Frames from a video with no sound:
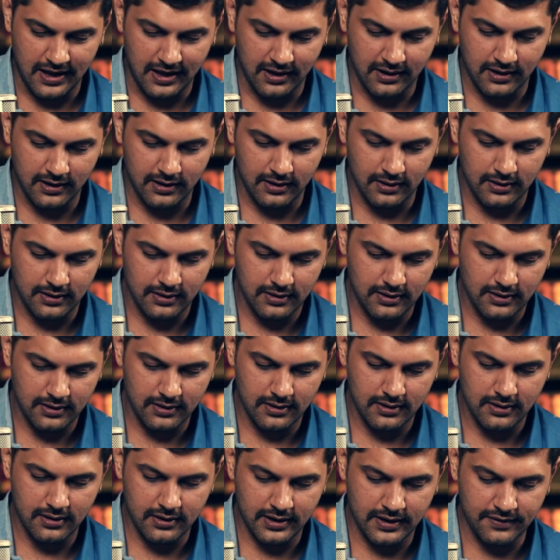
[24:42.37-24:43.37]
like
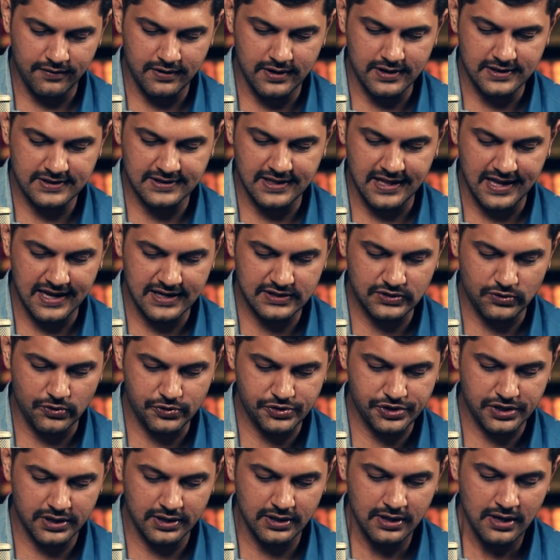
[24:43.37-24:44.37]
rivers, lakes,
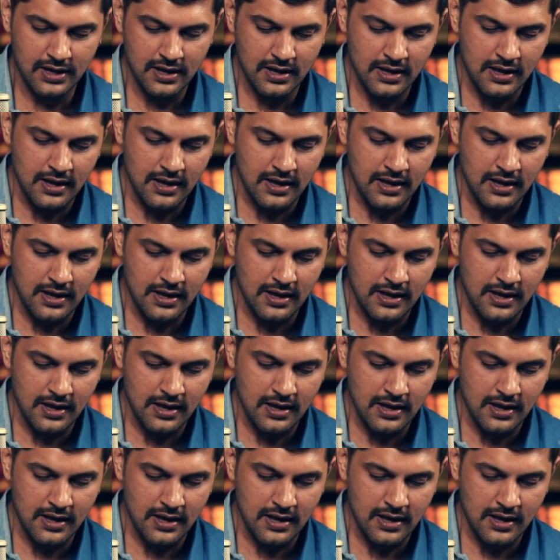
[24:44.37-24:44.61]
ocean.